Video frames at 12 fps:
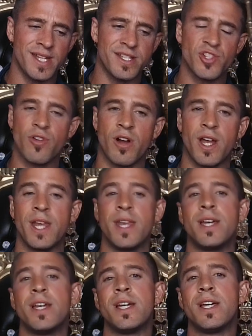to try and
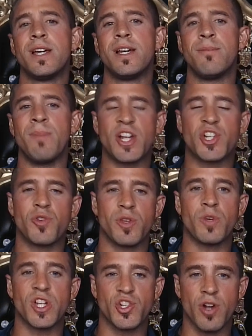make sure that
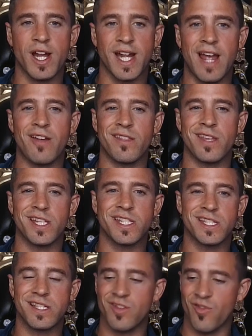we could try and counter this
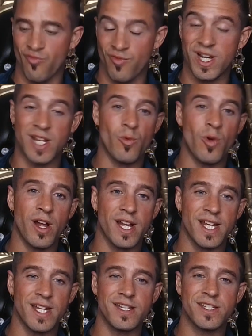are really
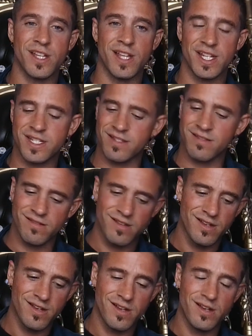working. So
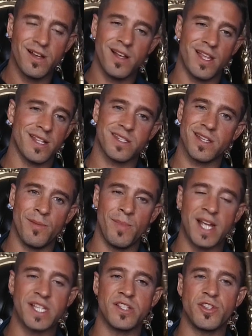that's
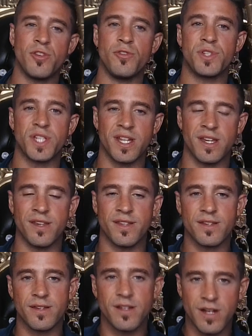amazing news, and
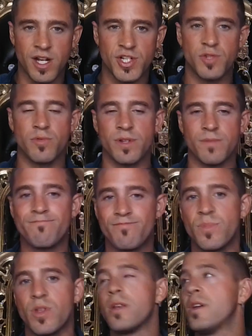I just want to
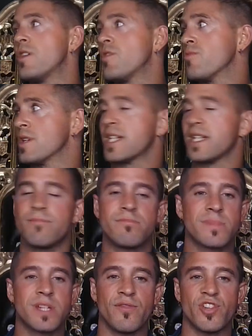really
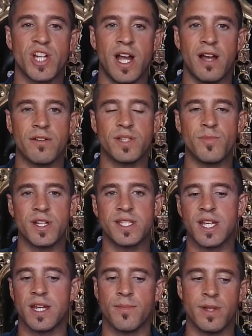give a shout out to my
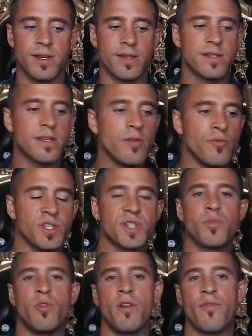team and all the
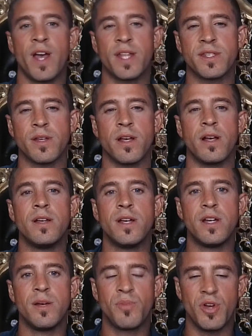support I've had to
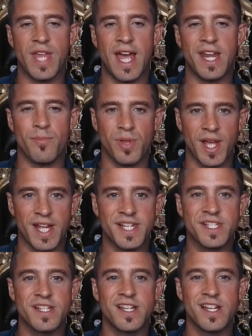put that into
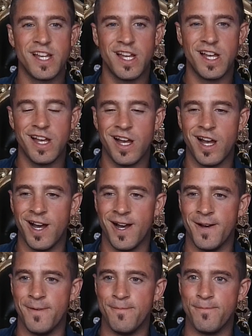place.
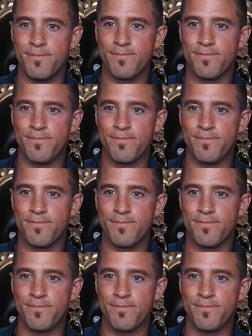Um,